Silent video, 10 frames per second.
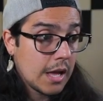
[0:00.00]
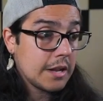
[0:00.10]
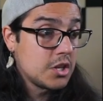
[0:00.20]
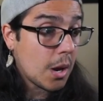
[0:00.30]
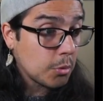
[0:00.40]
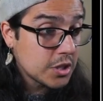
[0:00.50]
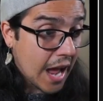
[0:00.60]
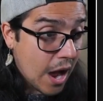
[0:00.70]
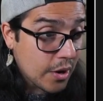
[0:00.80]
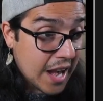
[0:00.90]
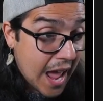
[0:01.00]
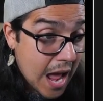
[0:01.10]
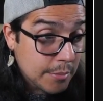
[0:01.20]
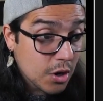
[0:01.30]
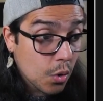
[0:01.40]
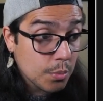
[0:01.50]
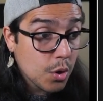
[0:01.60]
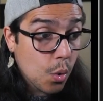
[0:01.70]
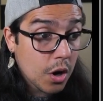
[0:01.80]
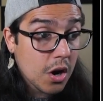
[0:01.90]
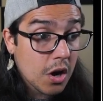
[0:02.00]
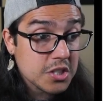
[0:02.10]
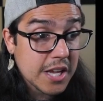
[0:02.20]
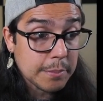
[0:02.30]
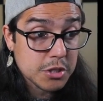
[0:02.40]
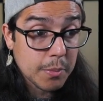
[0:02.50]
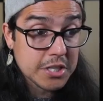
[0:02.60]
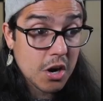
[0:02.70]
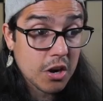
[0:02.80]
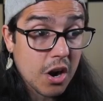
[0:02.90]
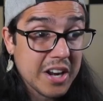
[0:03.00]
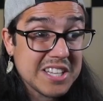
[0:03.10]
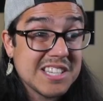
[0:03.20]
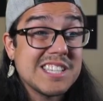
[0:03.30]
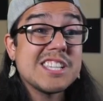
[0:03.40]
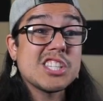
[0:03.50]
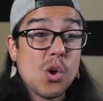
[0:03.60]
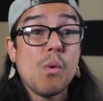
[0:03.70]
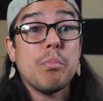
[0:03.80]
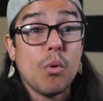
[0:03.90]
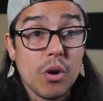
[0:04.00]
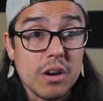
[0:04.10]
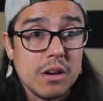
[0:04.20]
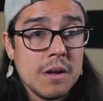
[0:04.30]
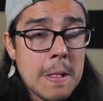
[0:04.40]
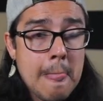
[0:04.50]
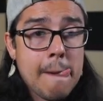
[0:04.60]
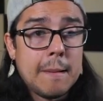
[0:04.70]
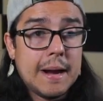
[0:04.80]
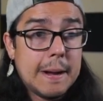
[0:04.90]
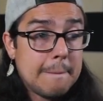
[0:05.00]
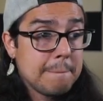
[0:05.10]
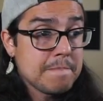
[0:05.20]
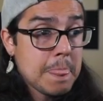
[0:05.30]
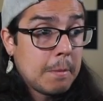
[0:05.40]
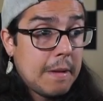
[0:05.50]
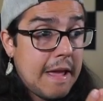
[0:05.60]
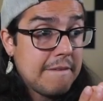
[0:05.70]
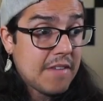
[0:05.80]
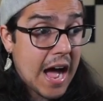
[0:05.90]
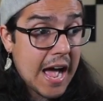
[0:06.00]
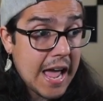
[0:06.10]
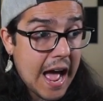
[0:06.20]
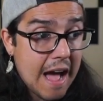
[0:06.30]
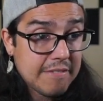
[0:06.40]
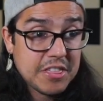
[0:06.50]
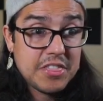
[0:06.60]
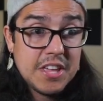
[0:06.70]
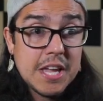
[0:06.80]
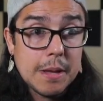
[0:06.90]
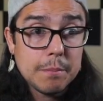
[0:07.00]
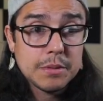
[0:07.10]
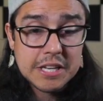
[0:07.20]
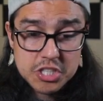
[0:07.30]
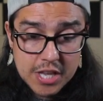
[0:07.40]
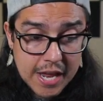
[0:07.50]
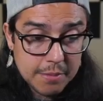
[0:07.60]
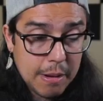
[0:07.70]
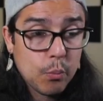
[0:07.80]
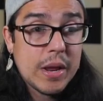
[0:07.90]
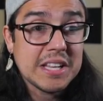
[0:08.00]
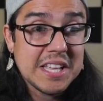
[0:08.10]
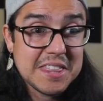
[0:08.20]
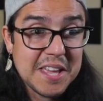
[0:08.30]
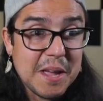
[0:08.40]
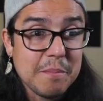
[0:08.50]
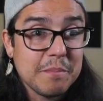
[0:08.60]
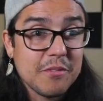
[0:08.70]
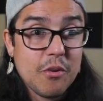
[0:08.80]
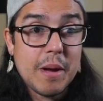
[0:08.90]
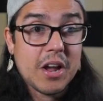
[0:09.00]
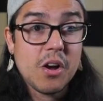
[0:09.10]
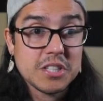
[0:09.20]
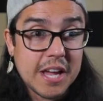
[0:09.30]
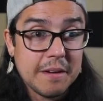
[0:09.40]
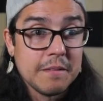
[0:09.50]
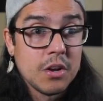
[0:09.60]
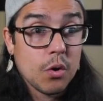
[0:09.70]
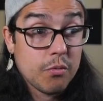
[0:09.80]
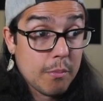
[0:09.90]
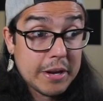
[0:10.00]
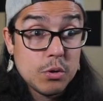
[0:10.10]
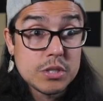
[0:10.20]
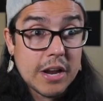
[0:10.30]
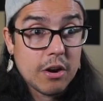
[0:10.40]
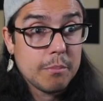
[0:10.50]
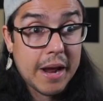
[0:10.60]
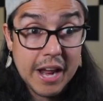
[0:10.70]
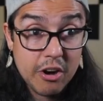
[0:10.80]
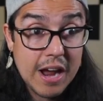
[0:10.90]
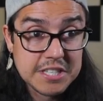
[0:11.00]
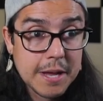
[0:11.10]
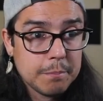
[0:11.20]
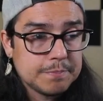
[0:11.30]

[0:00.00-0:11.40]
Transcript: Double down and hammer home core concepts to my target audience. This is so important. If I have a theme, let's say my weekly theme for my content or for my newsletter, my anchor asset,